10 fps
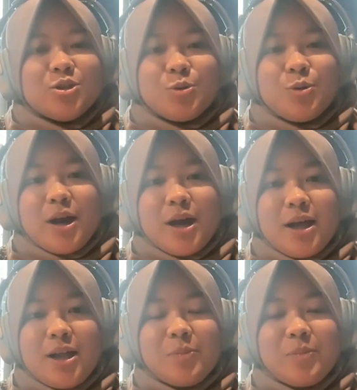to
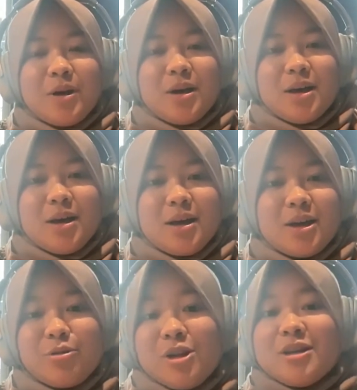help
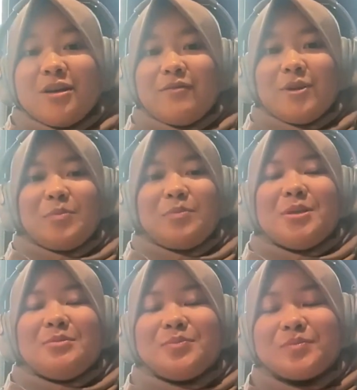career
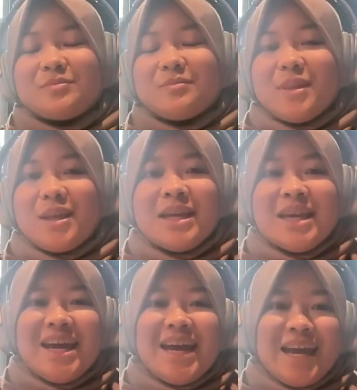development.
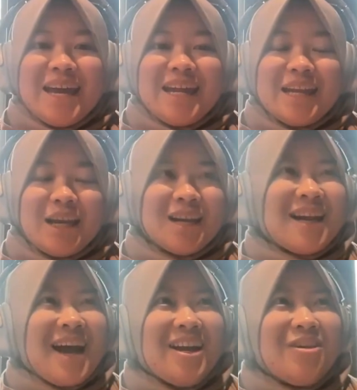And
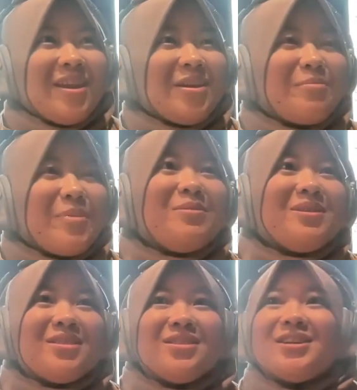kind of like maybe
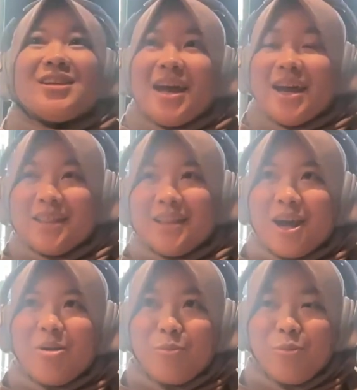the third hat that
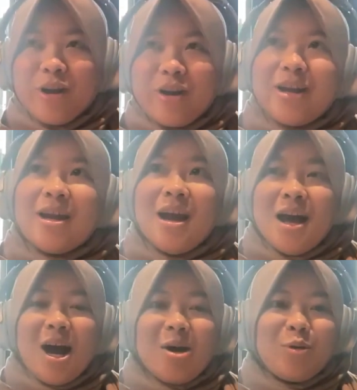I'm wearing,
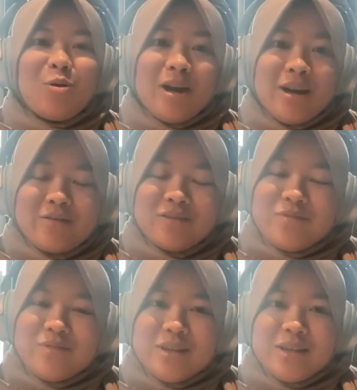I'm quite
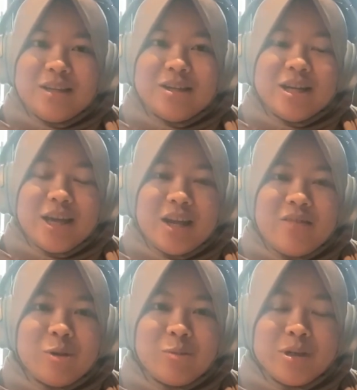active in the learning and
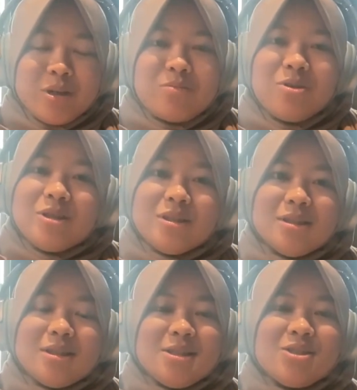development
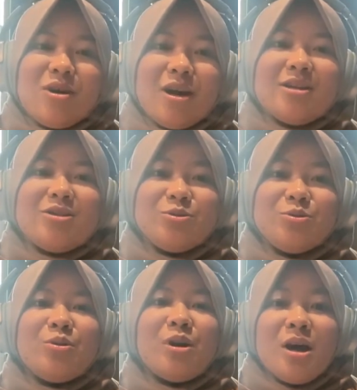community. So I do